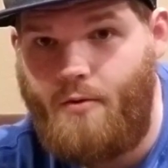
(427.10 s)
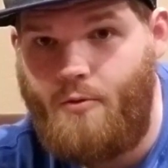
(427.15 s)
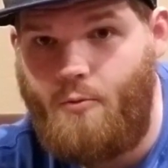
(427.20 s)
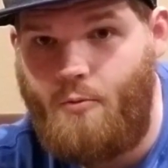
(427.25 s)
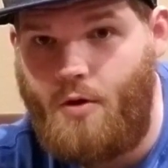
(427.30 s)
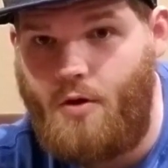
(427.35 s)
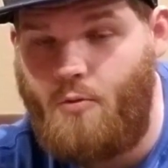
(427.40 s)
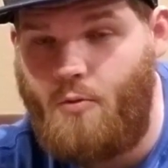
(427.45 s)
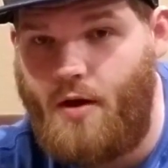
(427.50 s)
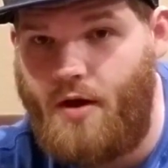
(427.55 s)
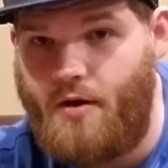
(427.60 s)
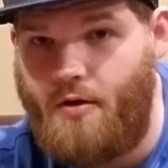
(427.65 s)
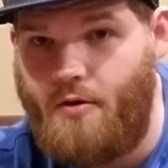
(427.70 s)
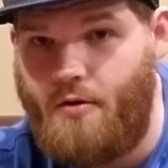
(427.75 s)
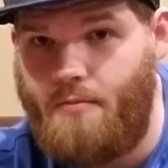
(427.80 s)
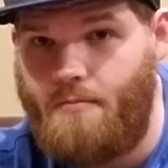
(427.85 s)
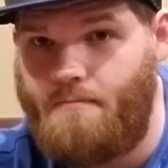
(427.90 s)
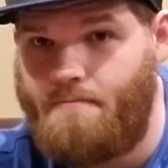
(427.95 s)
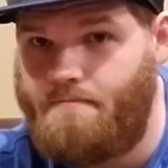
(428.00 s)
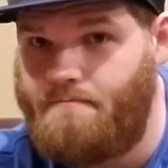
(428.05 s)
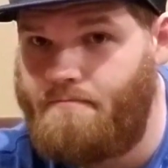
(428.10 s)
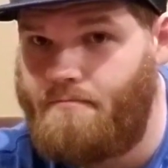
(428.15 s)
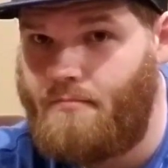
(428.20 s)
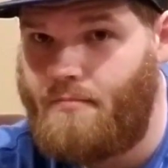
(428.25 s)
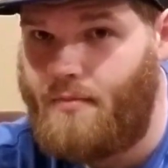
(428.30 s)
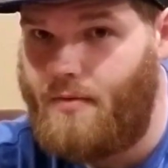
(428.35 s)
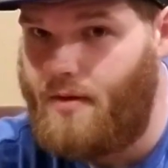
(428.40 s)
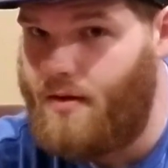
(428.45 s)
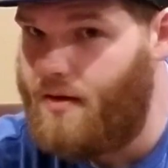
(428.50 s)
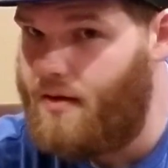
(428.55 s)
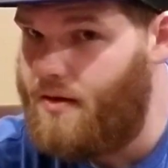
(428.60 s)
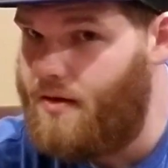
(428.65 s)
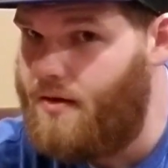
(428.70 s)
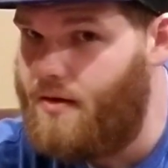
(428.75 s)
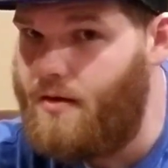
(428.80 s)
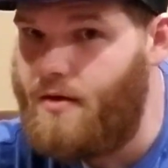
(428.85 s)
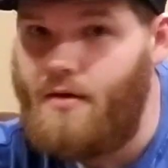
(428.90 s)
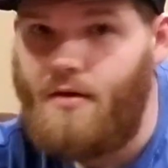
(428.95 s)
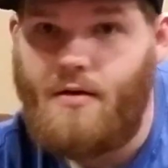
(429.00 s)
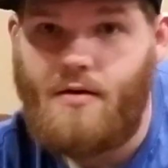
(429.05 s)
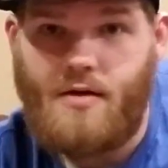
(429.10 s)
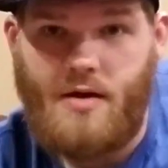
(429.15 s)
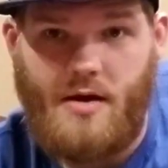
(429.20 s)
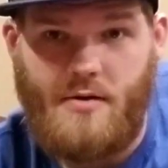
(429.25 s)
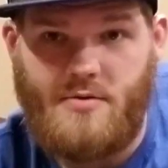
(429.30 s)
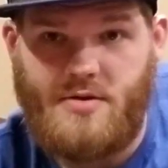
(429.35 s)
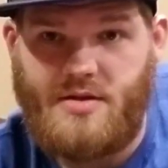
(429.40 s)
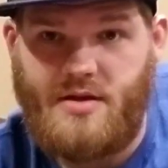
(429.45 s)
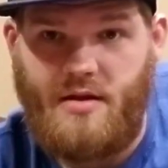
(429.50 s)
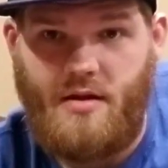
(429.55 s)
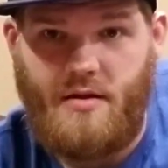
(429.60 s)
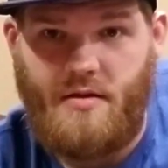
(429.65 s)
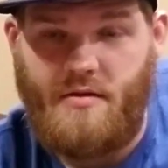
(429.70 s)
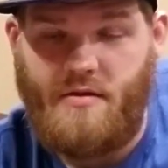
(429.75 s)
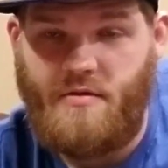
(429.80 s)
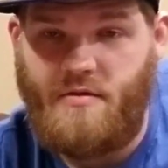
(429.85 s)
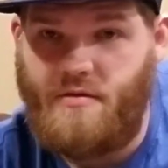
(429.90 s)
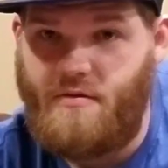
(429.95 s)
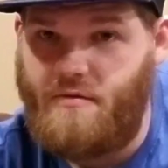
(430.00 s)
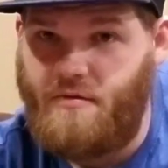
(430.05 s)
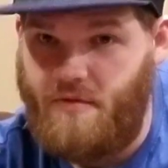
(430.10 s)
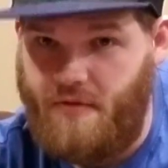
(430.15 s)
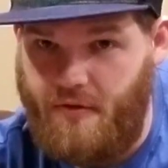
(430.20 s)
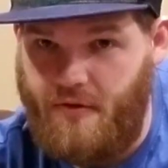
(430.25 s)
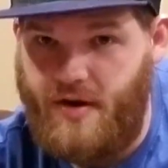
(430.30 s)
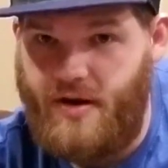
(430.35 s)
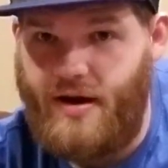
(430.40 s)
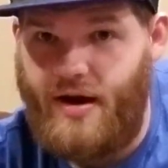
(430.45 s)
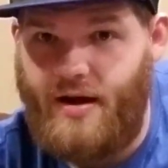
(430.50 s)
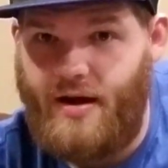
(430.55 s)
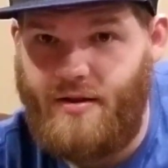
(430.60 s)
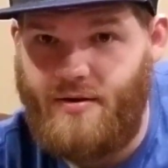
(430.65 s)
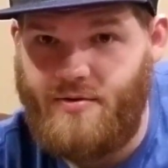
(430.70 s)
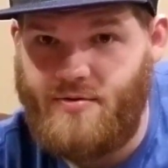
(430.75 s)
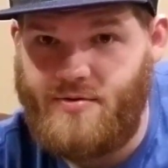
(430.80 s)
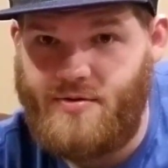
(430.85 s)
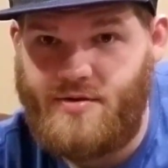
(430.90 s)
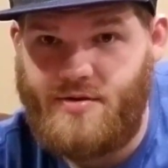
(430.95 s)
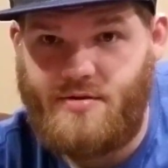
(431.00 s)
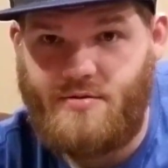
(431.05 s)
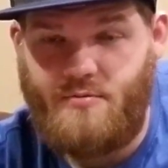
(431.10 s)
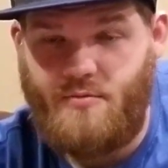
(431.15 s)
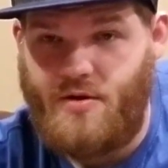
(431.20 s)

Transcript: Wind Waker. Guy was selling this for $30,